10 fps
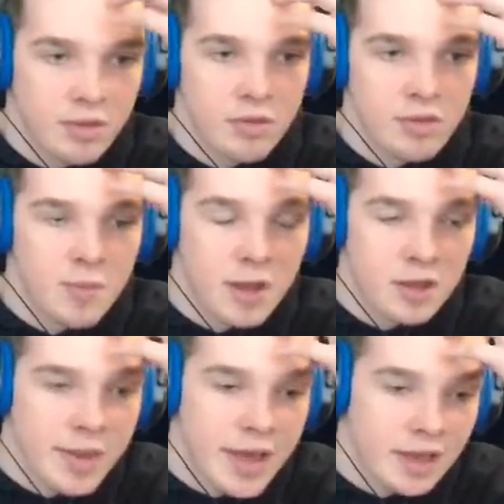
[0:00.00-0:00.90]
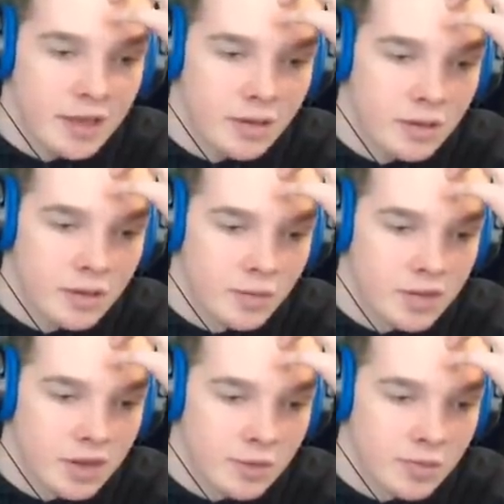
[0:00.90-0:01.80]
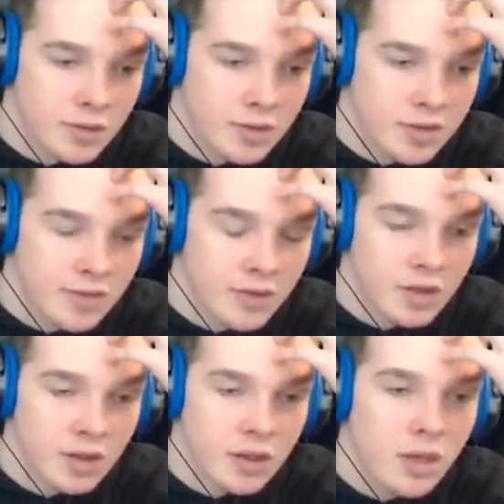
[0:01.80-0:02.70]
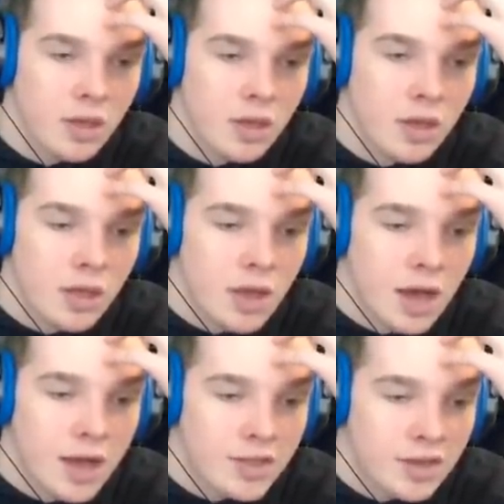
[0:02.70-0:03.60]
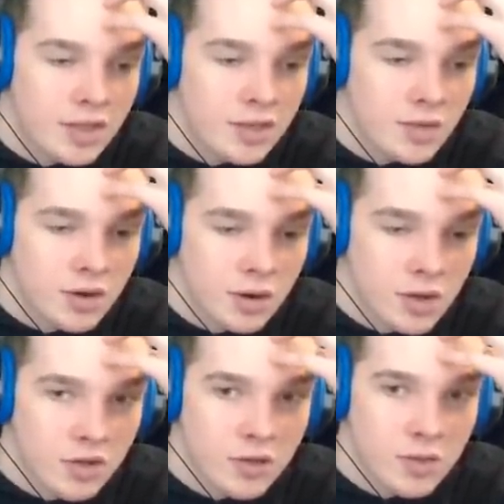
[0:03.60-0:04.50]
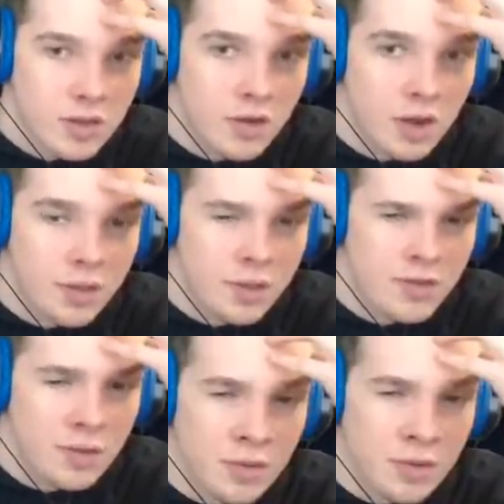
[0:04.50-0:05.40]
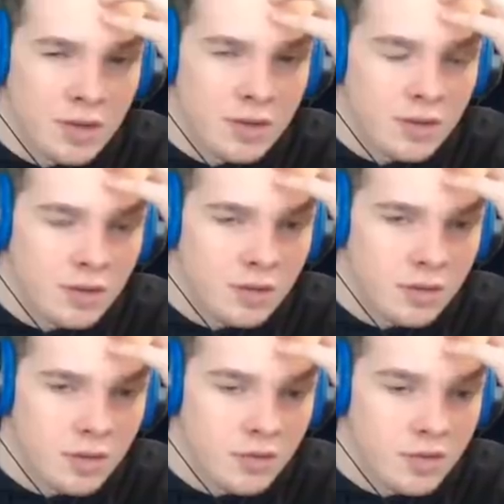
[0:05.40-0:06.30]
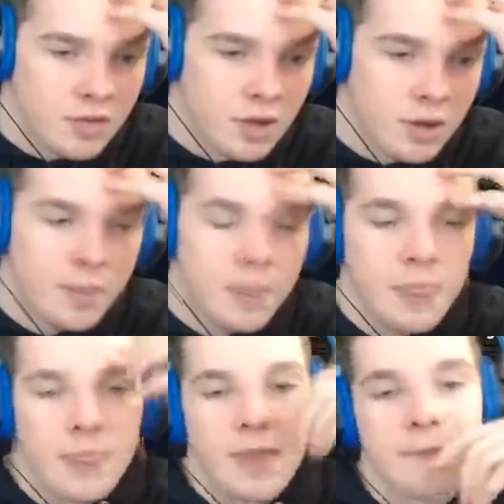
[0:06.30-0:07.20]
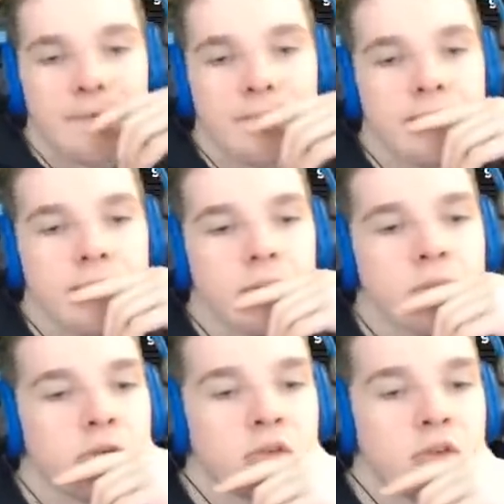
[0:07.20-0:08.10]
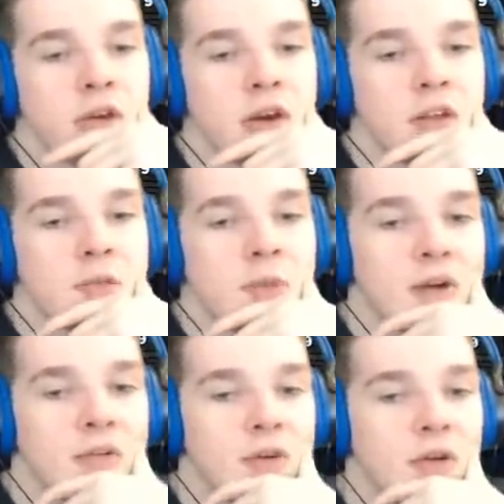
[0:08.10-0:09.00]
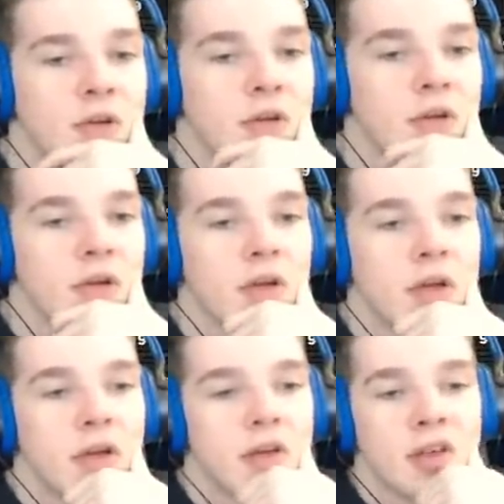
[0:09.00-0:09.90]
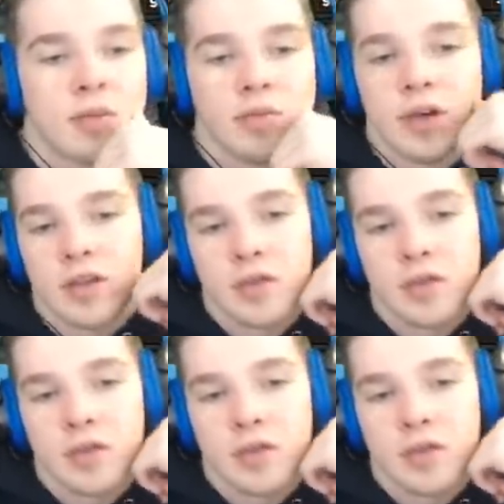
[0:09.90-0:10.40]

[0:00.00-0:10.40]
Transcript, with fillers: times other than just bounce back. No reason to complain about stuff or anything. Uh, just gonna start with the Nourish, because we draw for 3. is really strong. Crystal Guardian's powerful. Second